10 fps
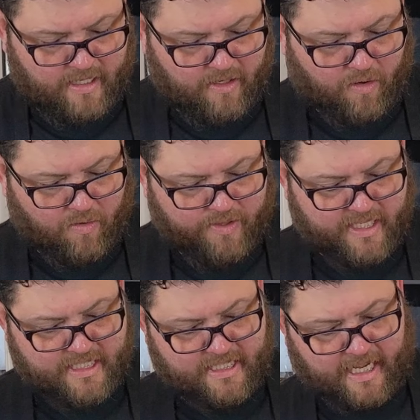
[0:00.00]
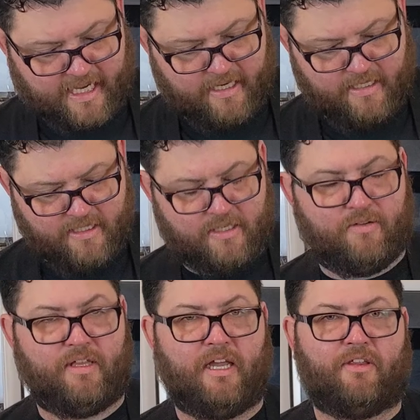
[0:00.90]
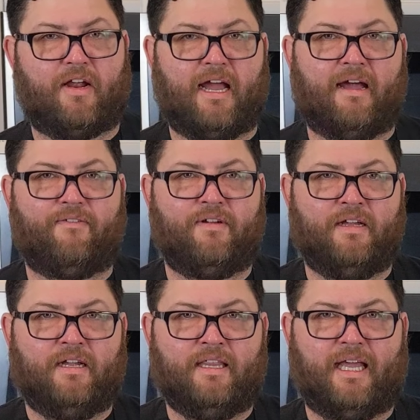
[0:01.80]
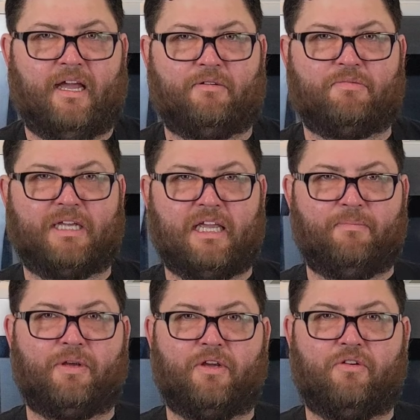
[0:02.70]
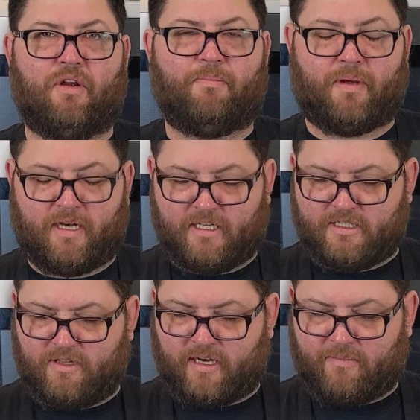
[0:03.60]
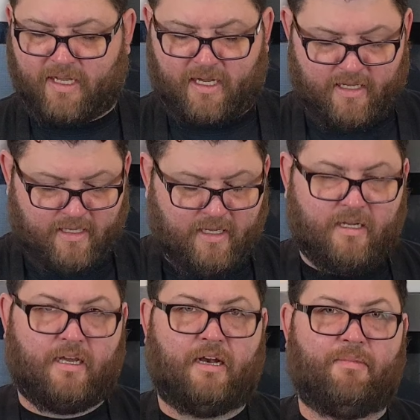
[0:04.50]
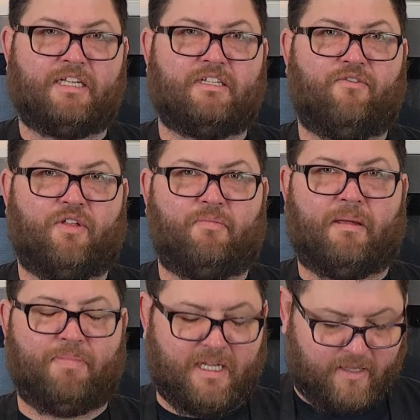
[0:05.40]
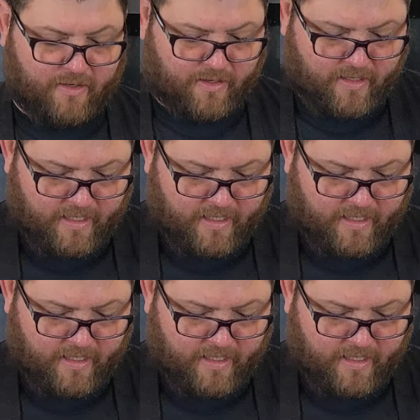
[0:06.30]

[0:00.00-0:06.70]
and hold this side to do the other half. That helps me keep a good grip on it so that I'm not cutting myself with my peeler,